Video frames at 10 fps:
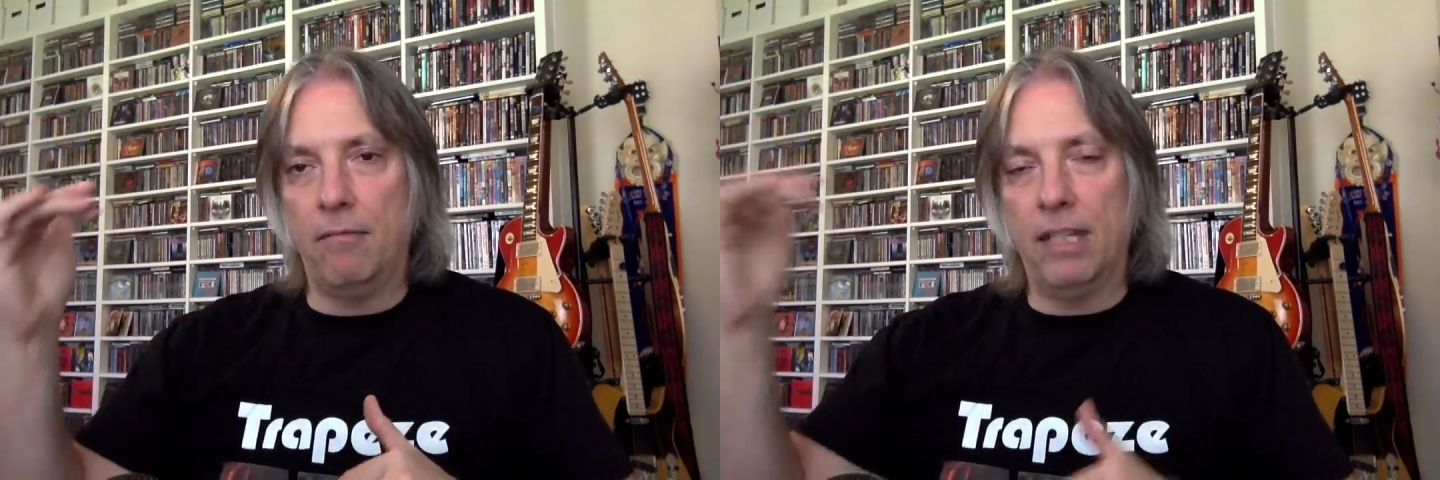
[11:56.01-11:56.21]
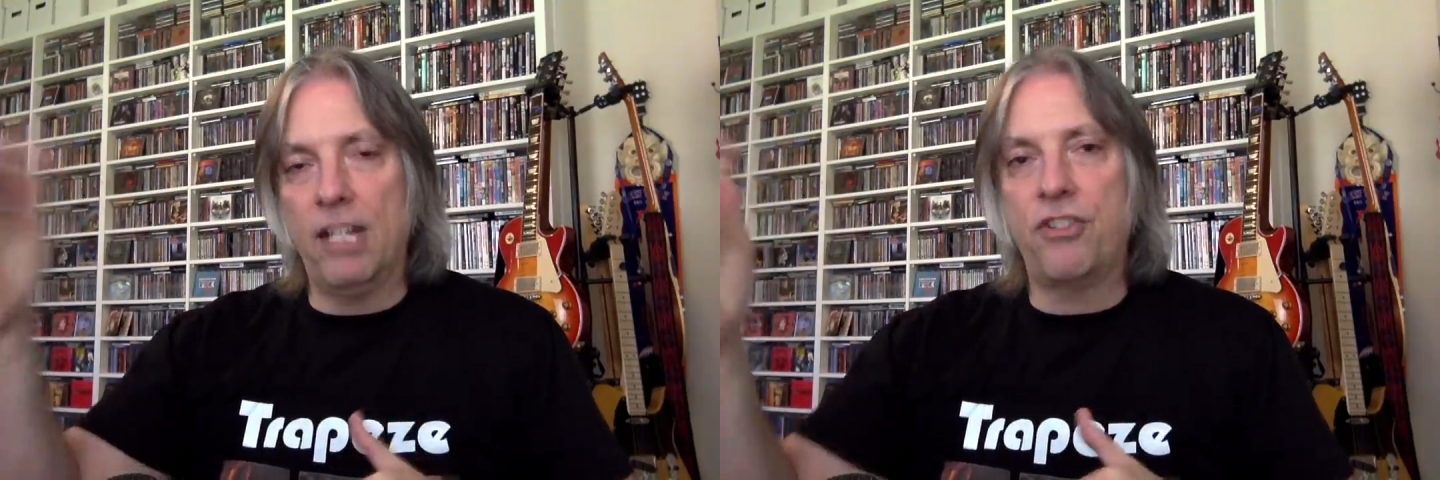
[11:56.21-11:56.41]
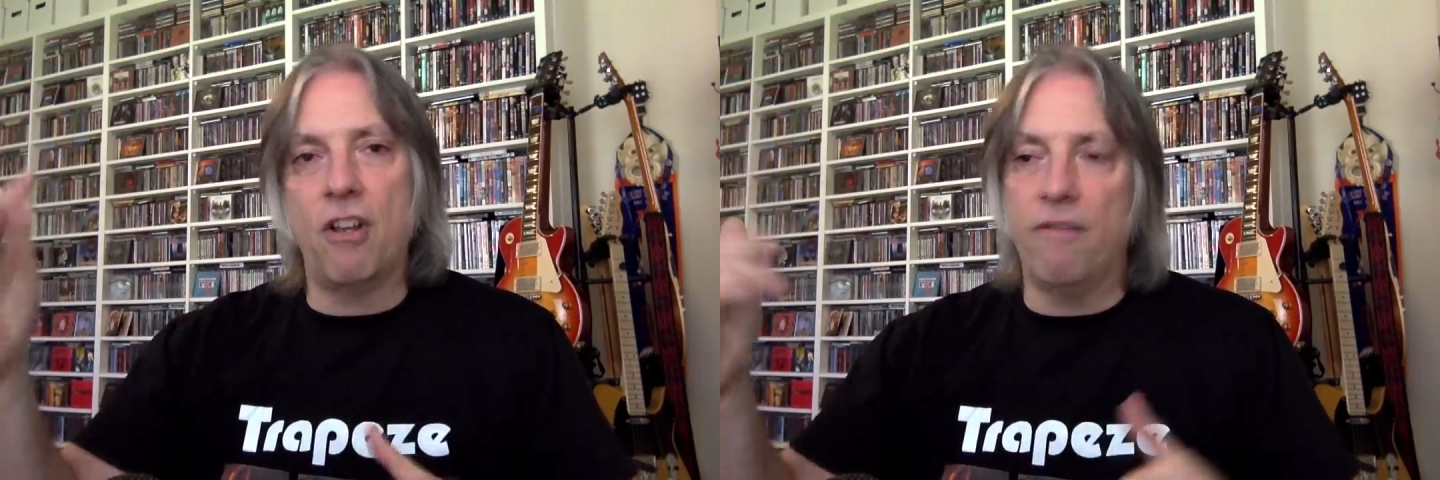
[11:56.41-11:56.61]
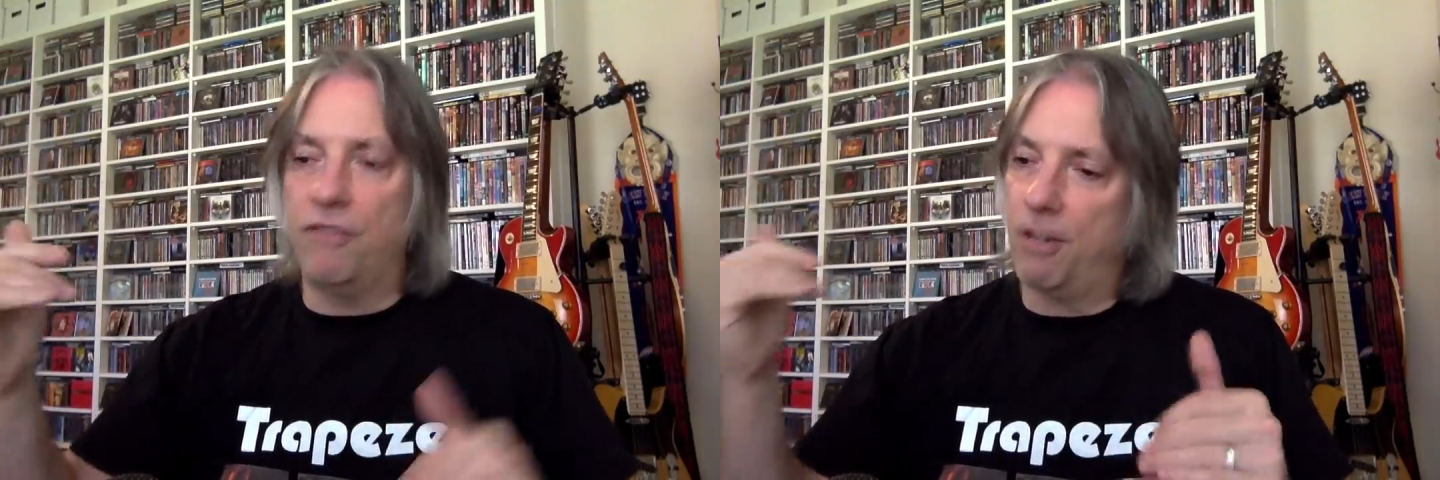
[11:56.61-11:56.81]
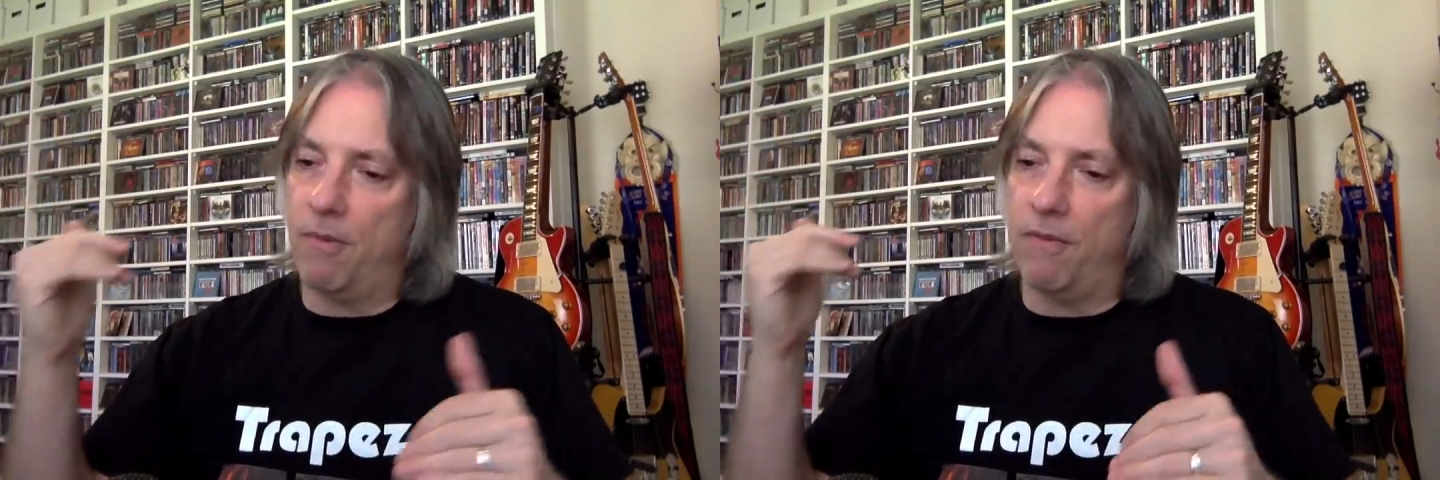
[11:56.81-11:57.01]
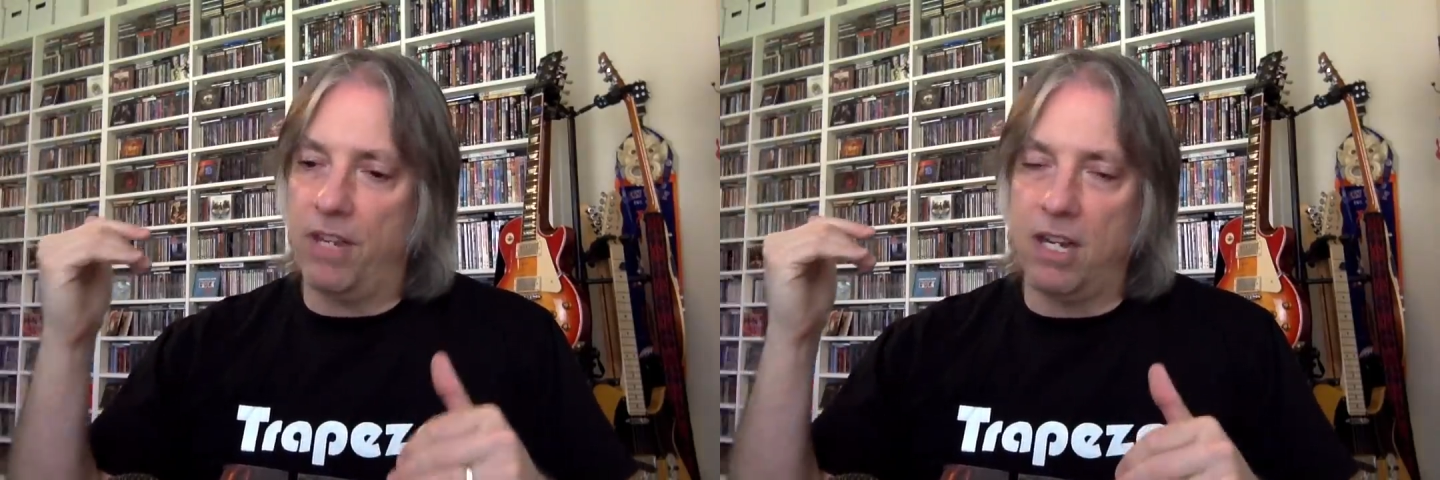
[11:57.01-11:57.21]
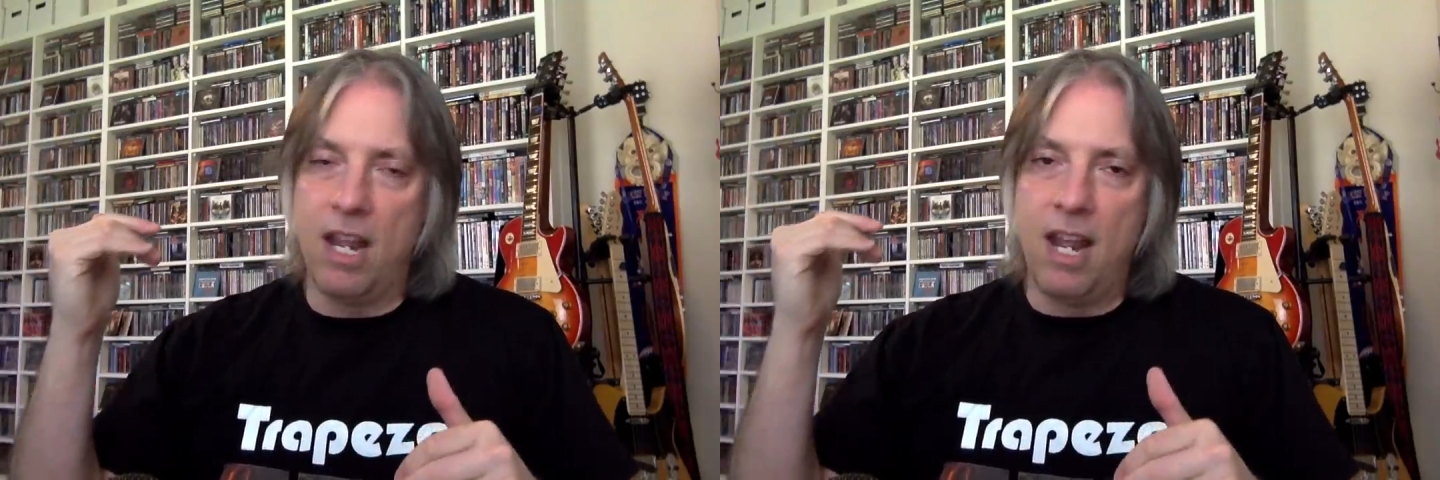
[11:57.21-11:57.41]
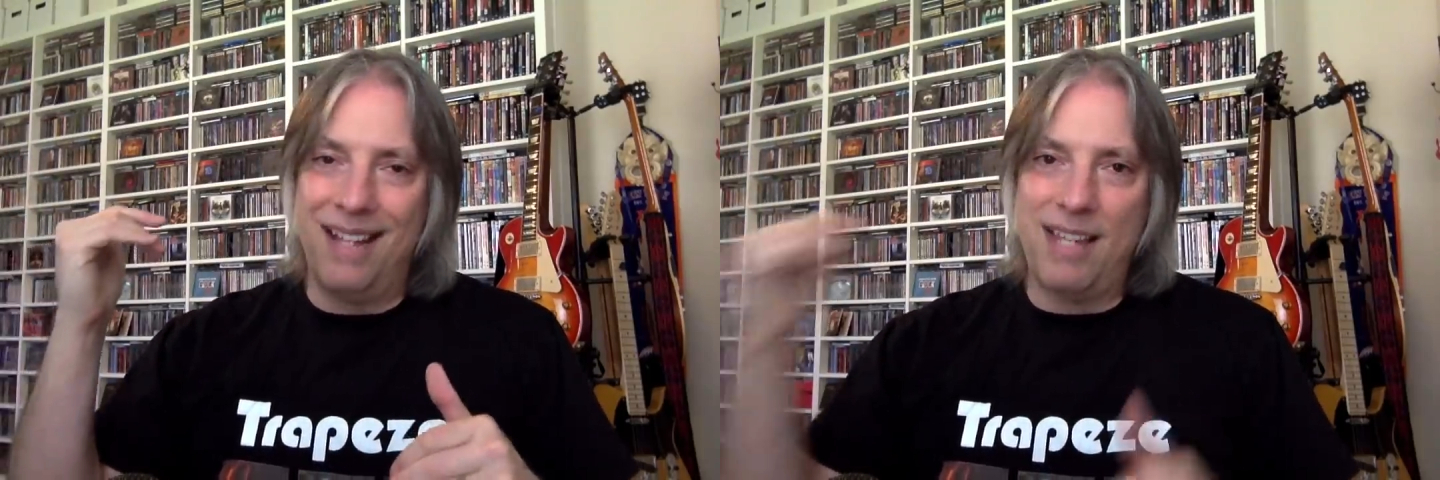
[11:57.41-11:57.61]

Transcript: list of some of the